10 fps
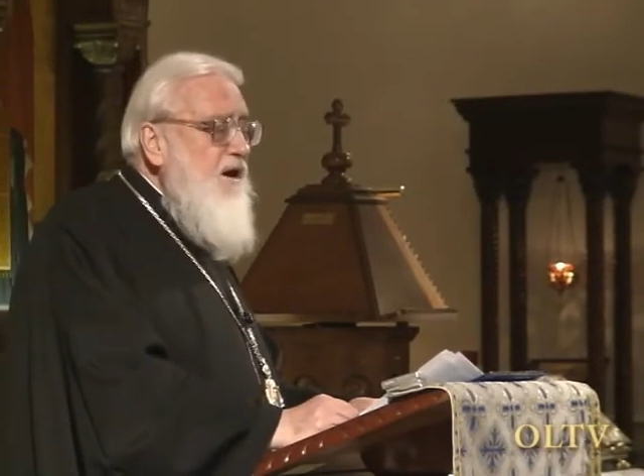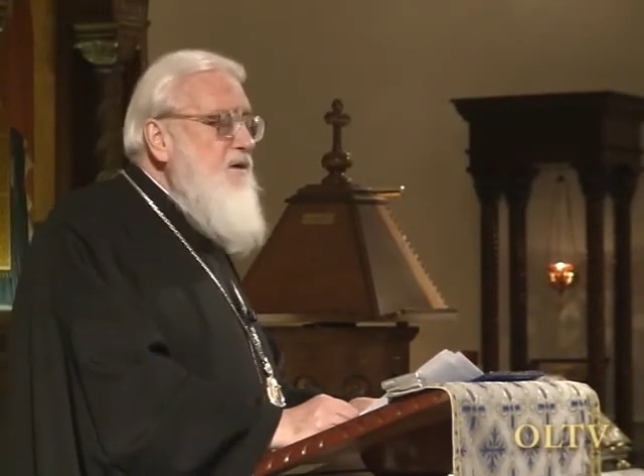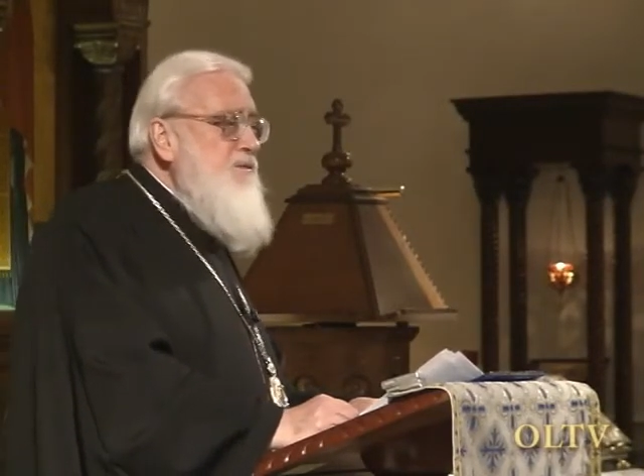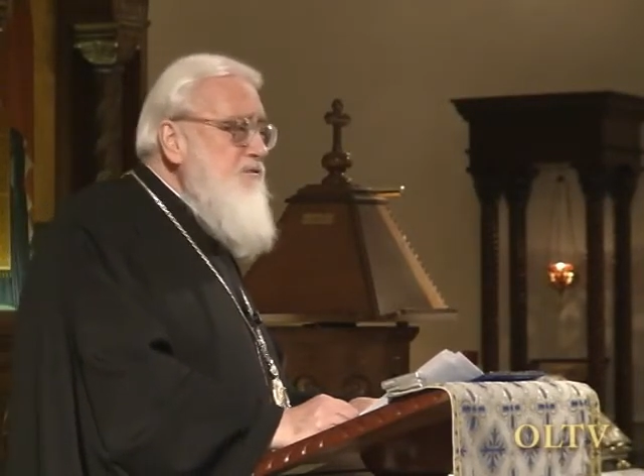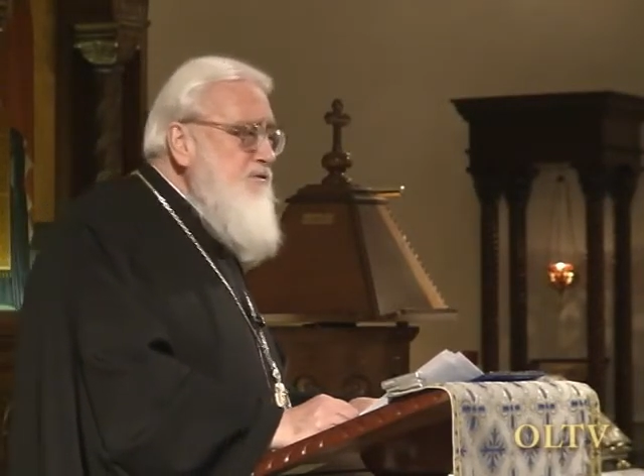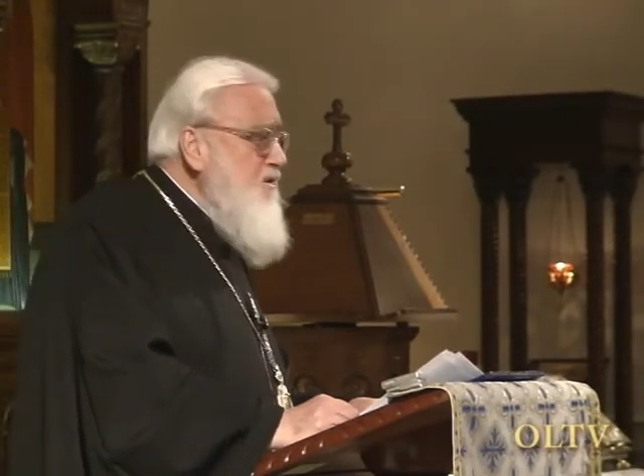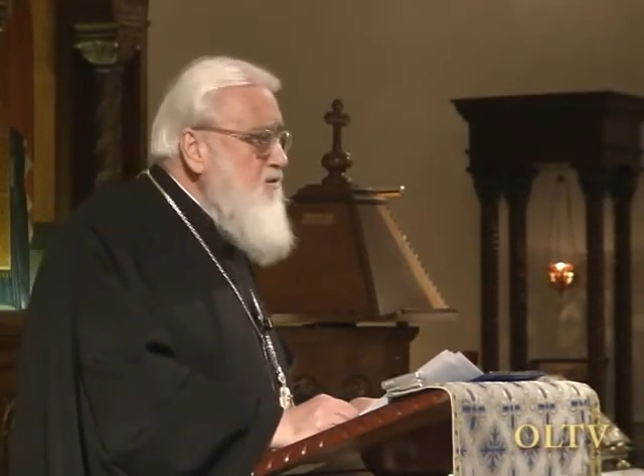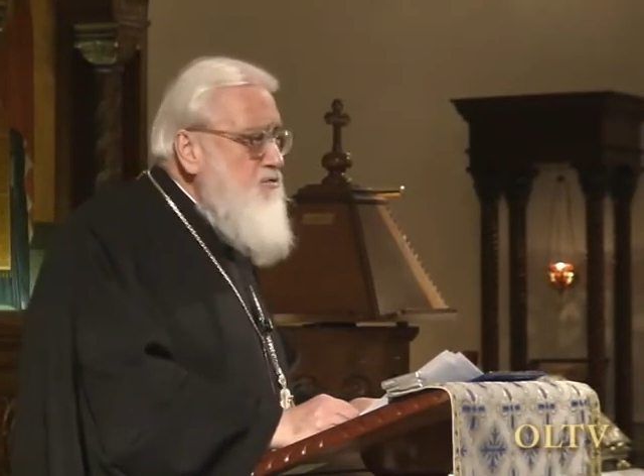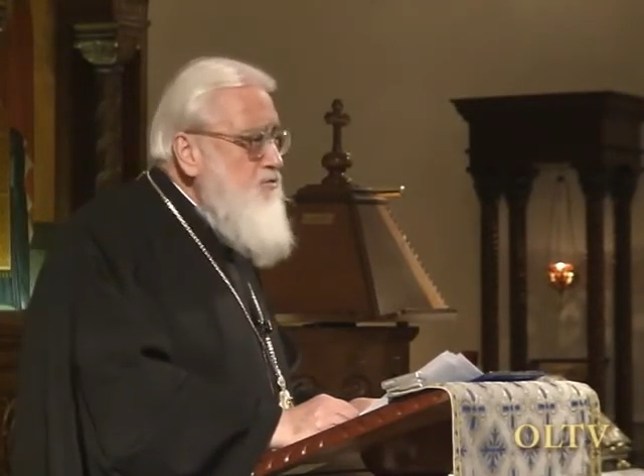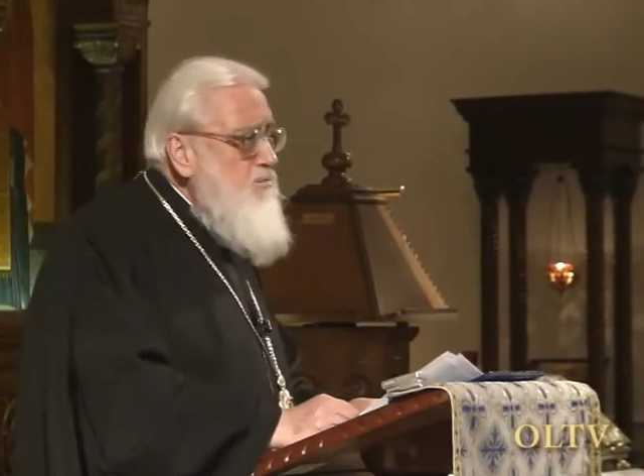I
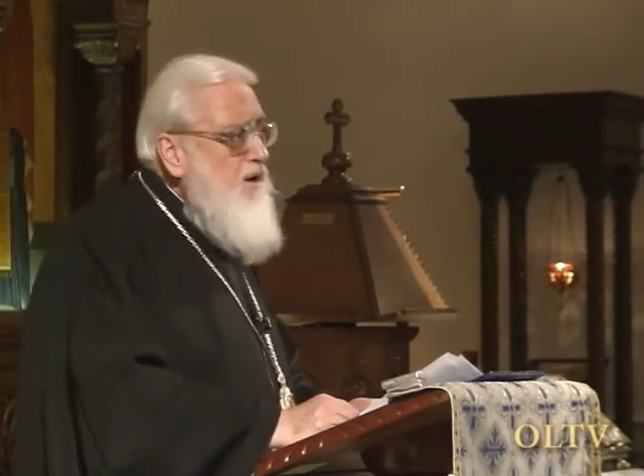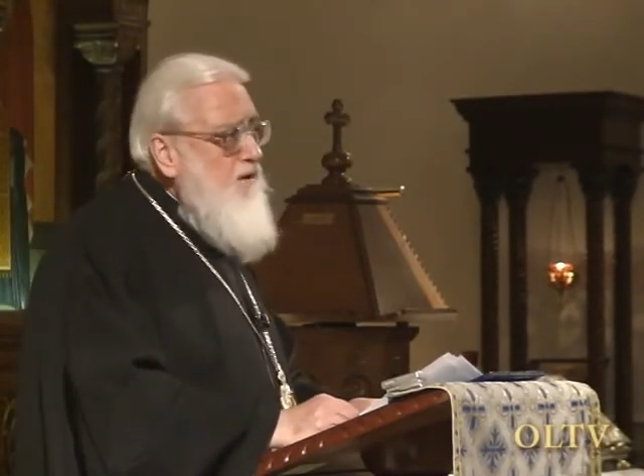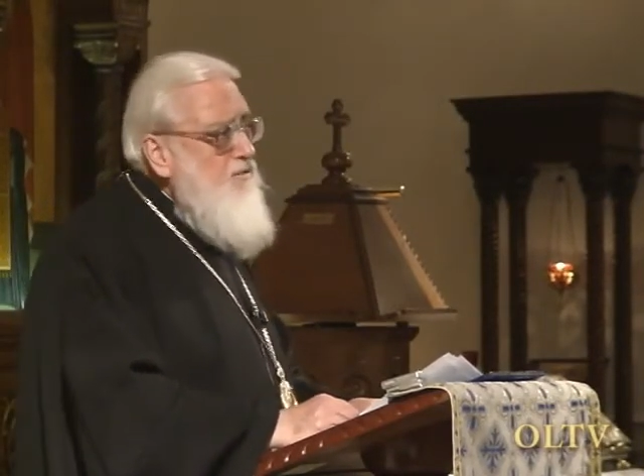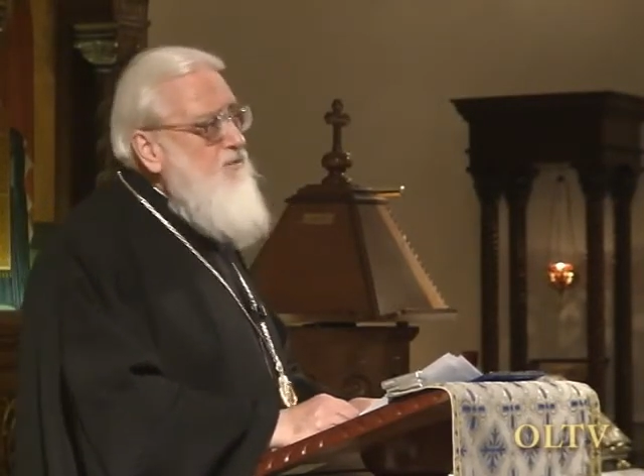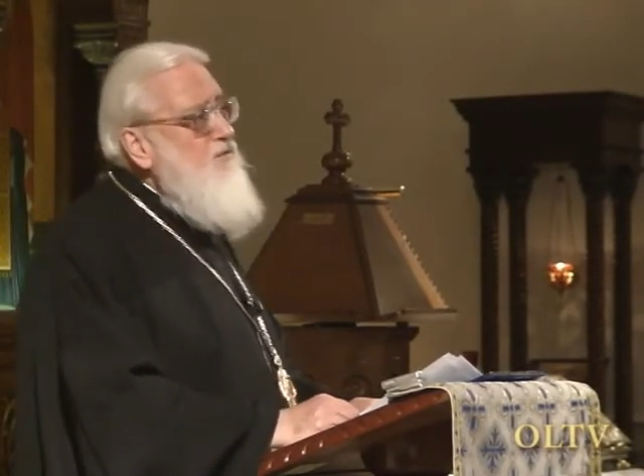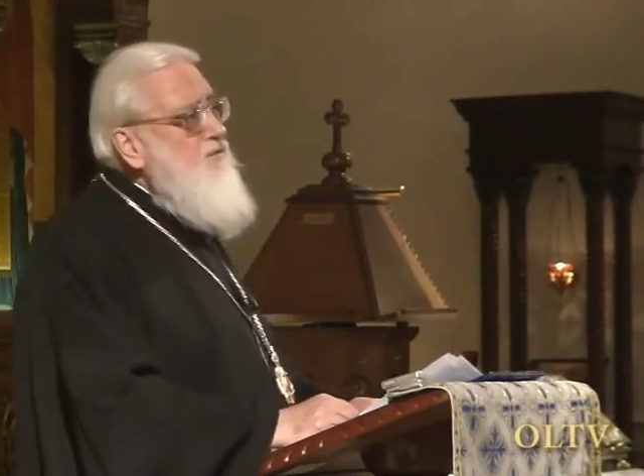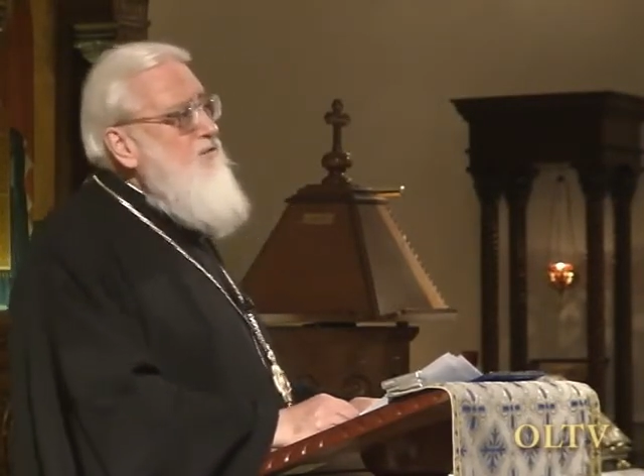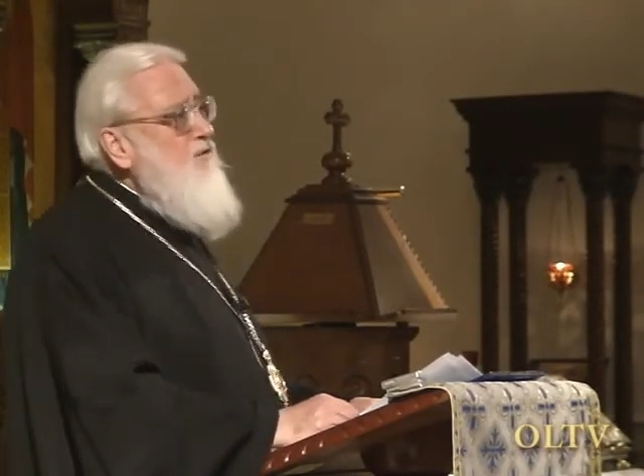beseech you, brothers and